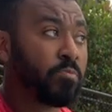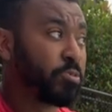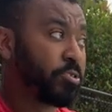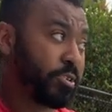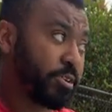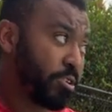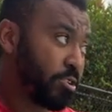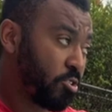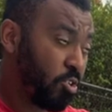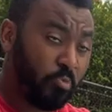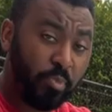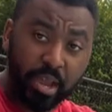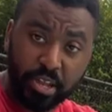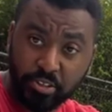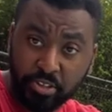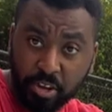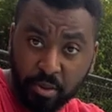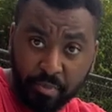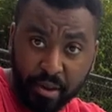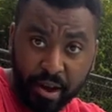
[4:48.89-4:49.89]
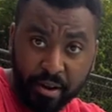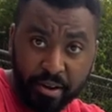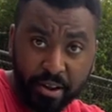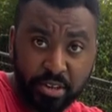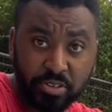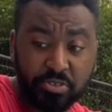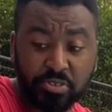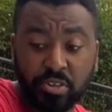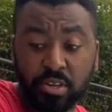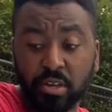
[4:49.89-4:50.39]
You gotta go back to the
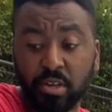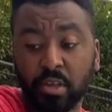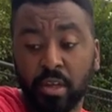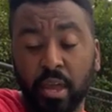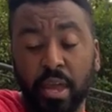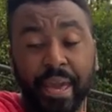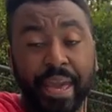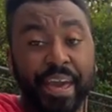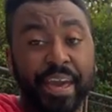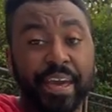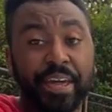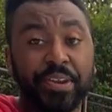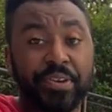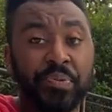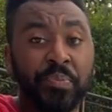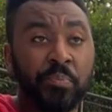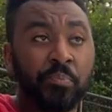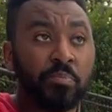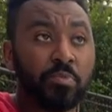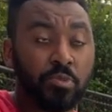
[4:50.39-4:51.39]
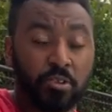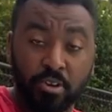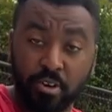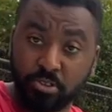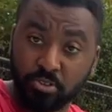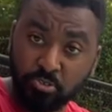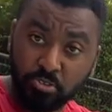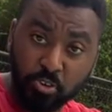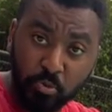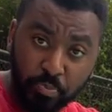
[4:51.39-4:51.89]
barracks and you
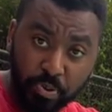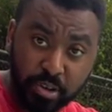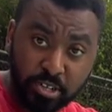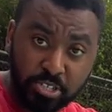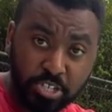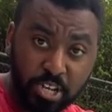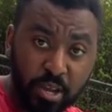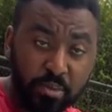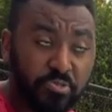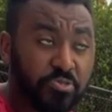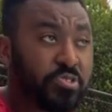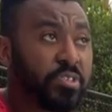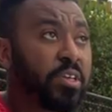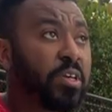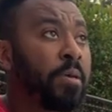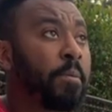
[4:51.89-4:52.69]
gotta do your push-ups